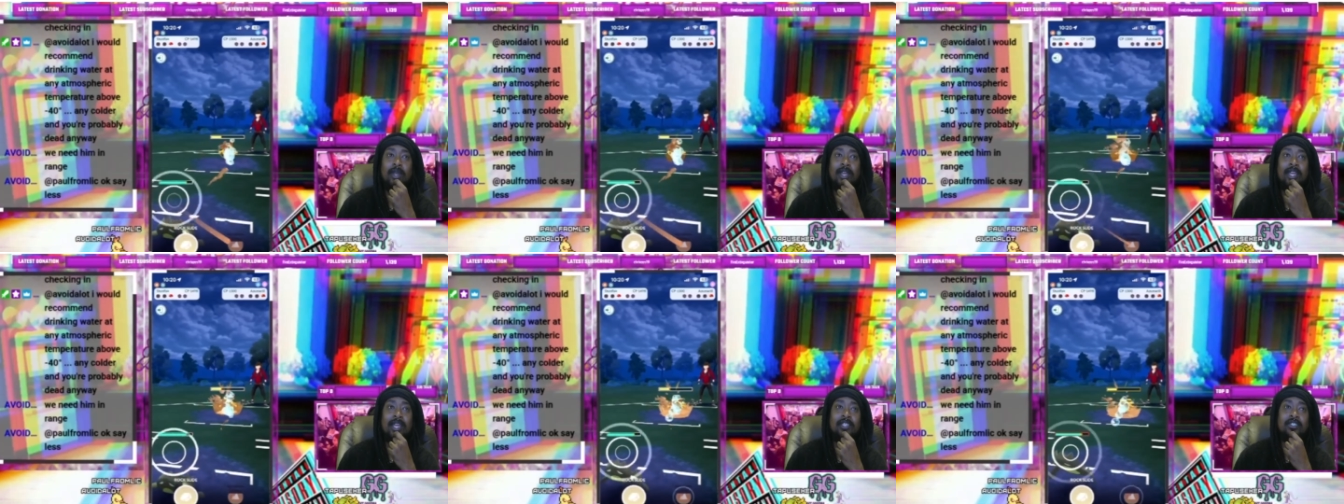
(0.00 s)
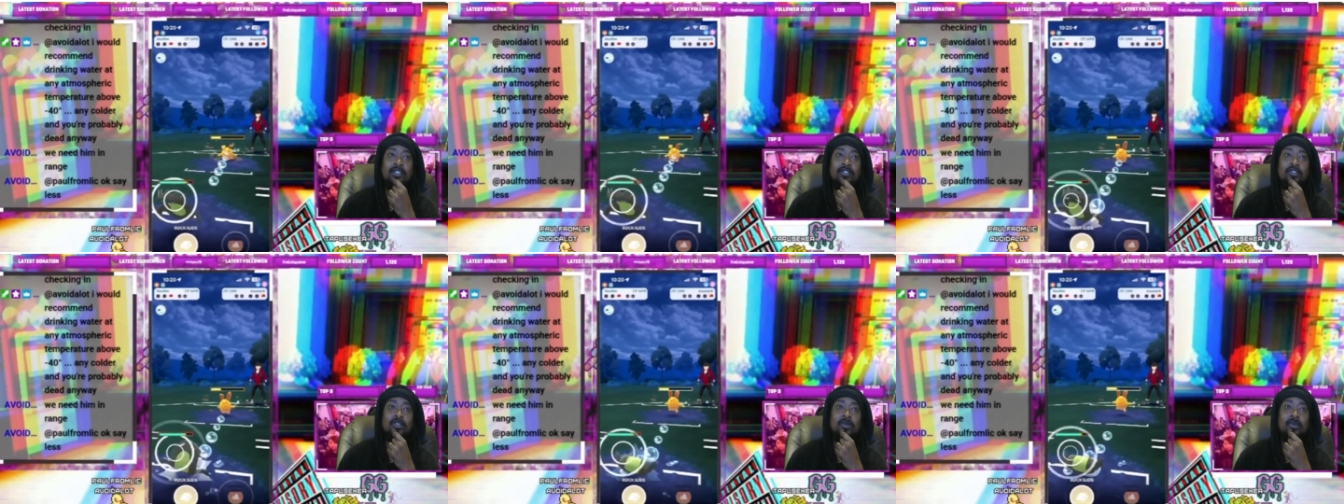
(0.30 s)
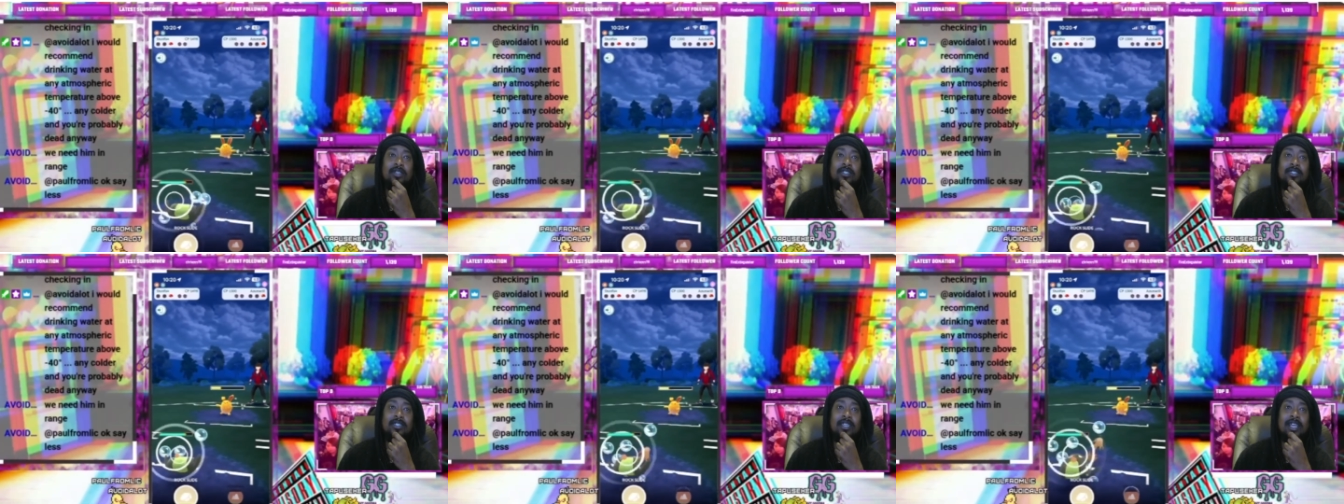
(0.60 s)
need to do
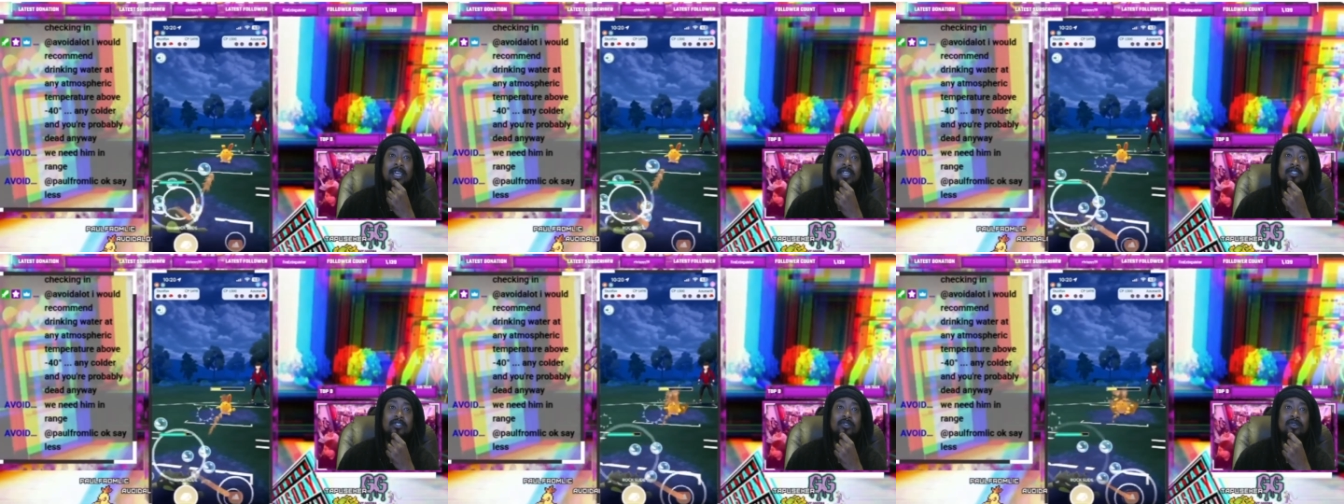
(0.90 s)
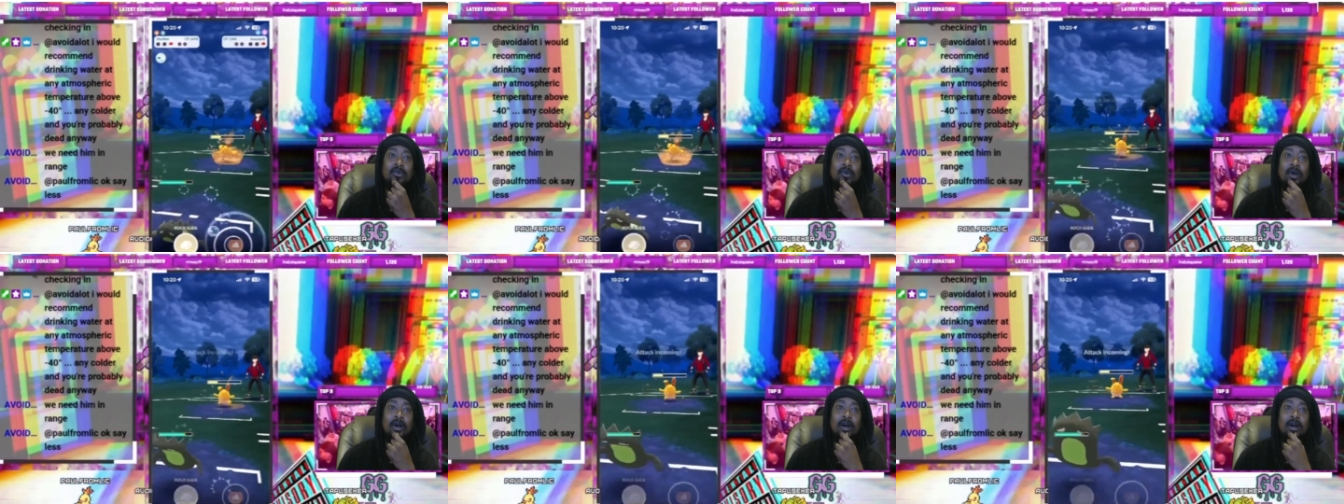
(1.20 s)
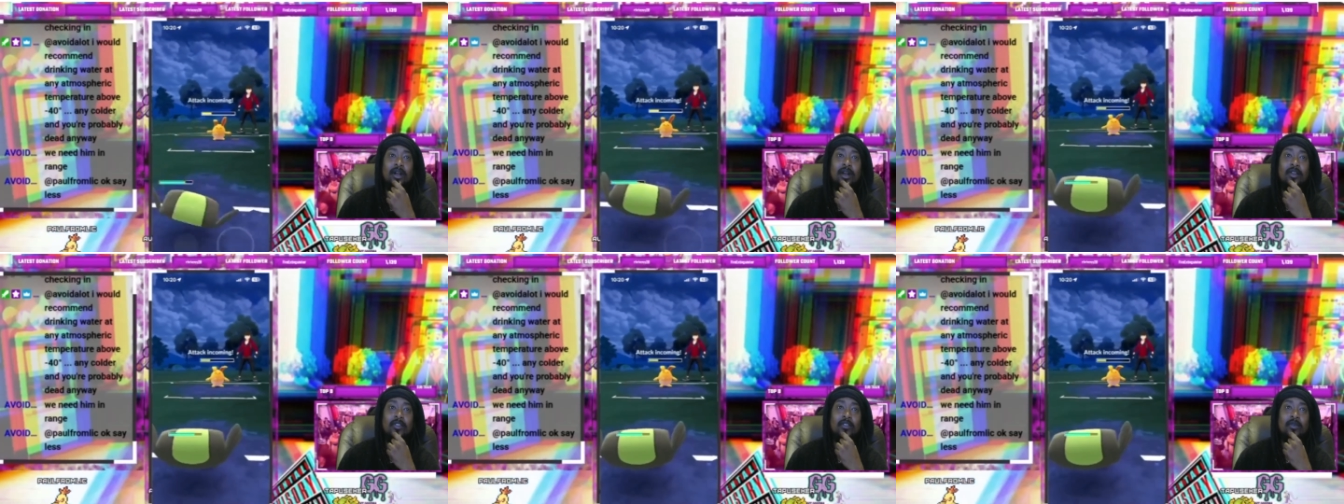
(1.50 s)
is get to
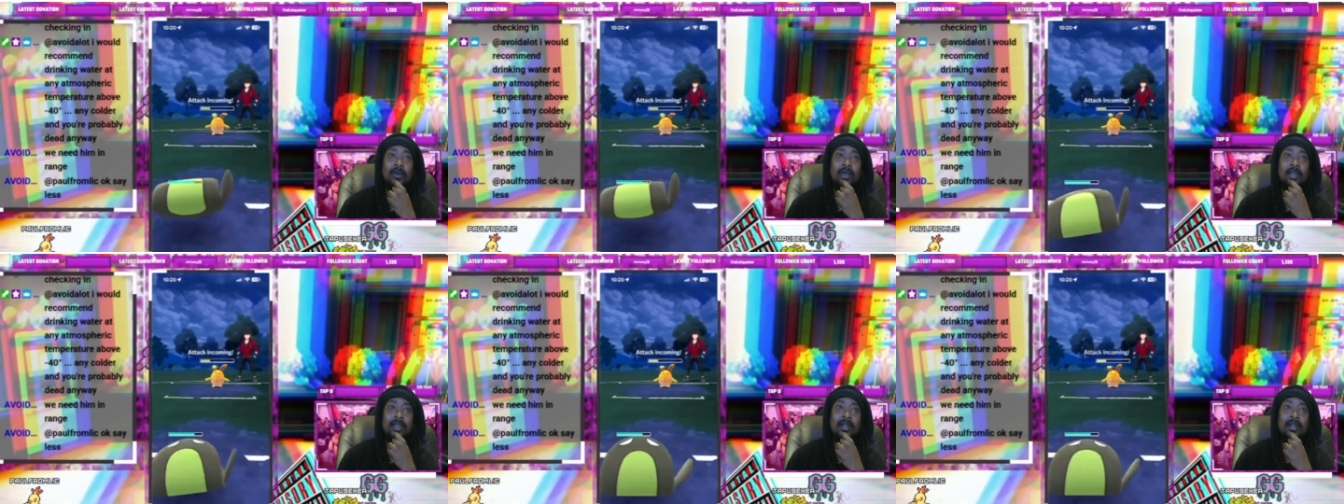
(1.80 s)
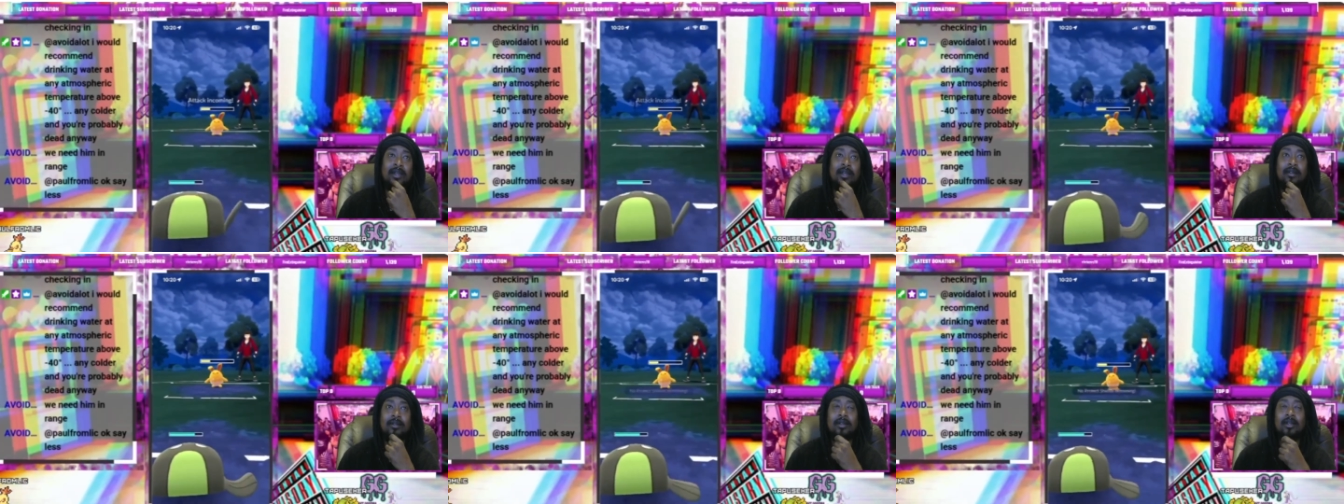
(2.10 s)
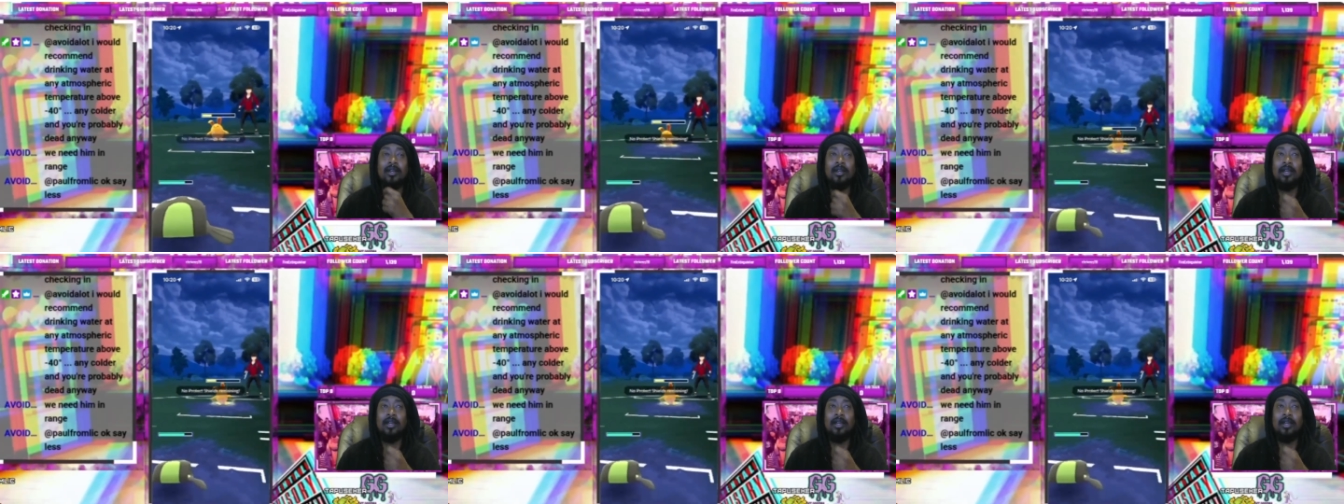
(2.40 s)
earthquake here,